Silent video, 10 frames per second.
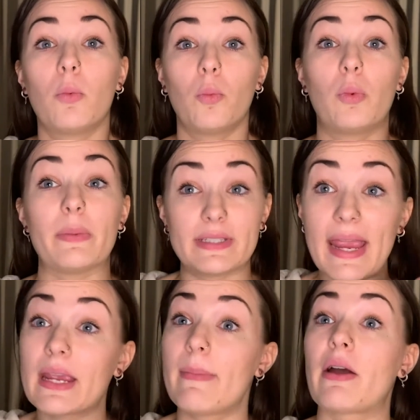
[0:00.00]
we would take
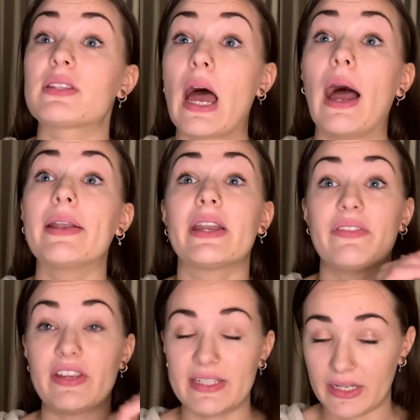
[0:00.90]
him outside and if
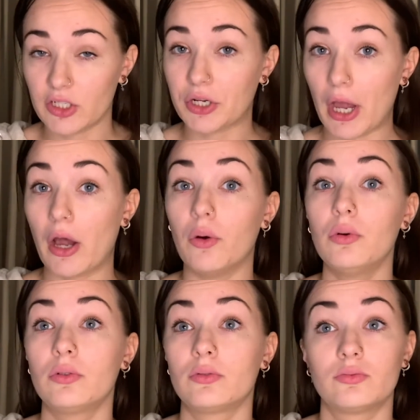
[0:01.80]
he didn't go
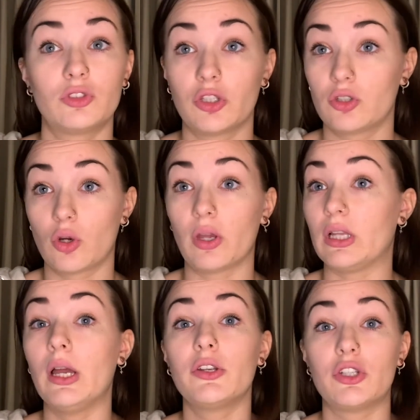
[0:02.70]
to the
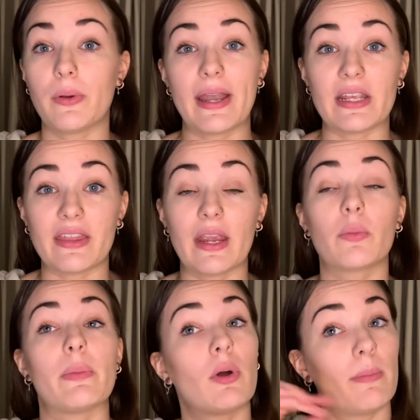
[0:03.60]
toilet, do anything,
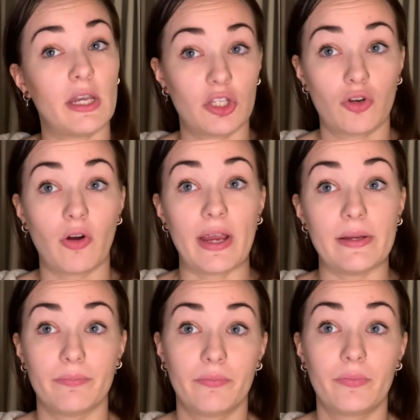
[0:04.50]
we put him in his crate
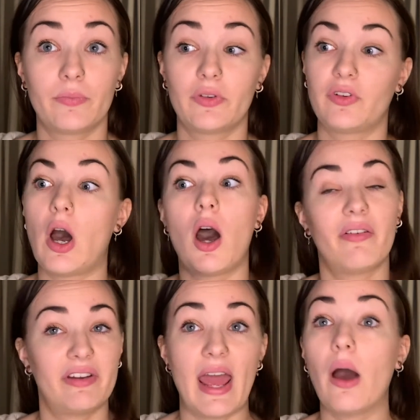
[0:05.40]
for half
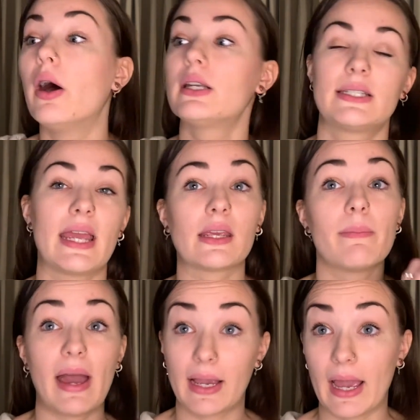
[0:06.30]
an hour, take him
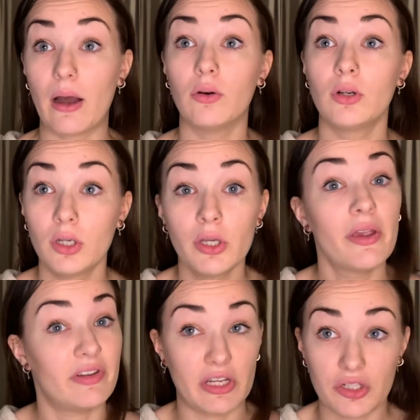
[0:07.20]
back out. If
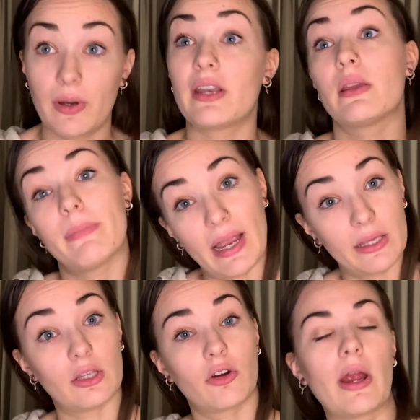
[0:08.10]
he didn't do anything, back in
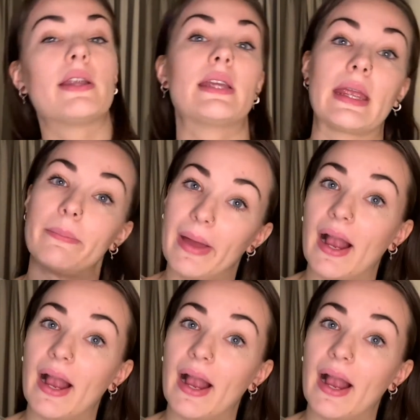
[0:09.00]
the crate, take him back